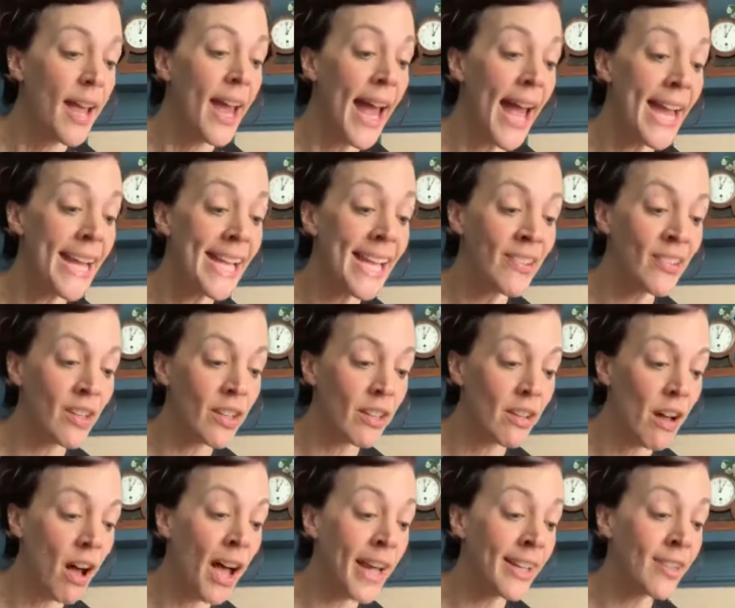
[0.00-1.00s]
"Hey,
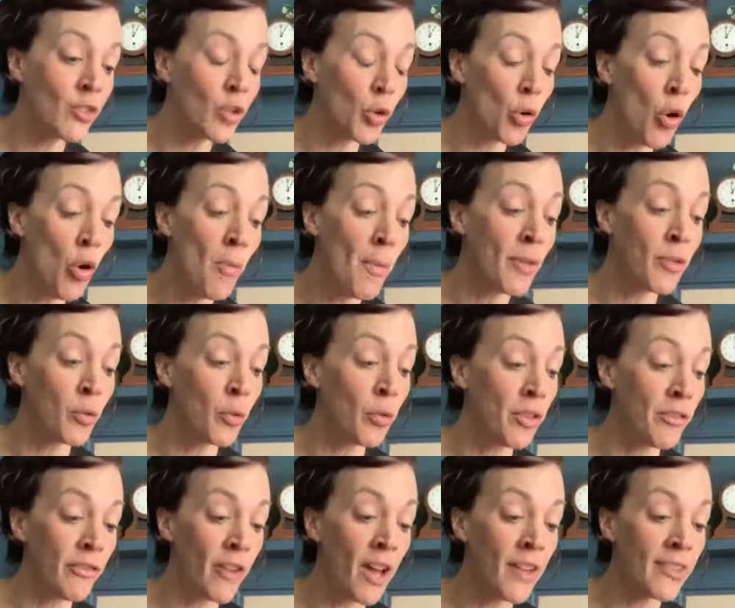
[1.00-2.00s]
listen, I can do almost all the
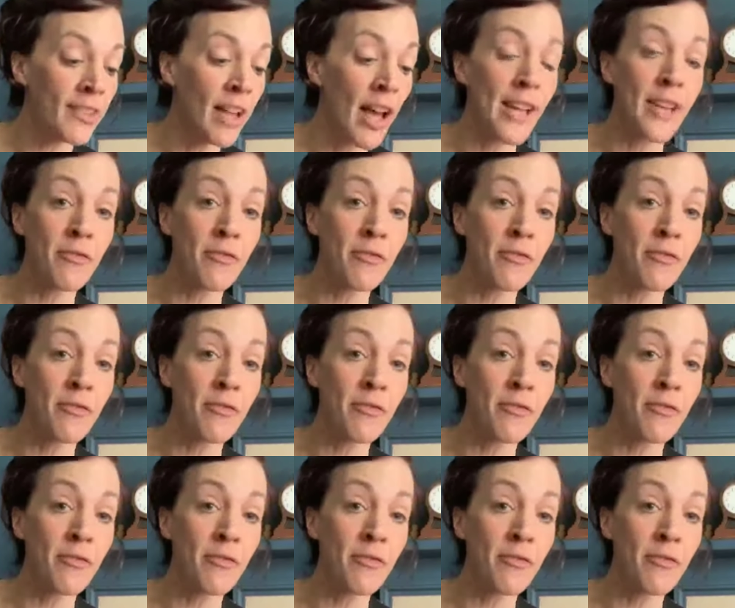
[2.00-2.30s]
first line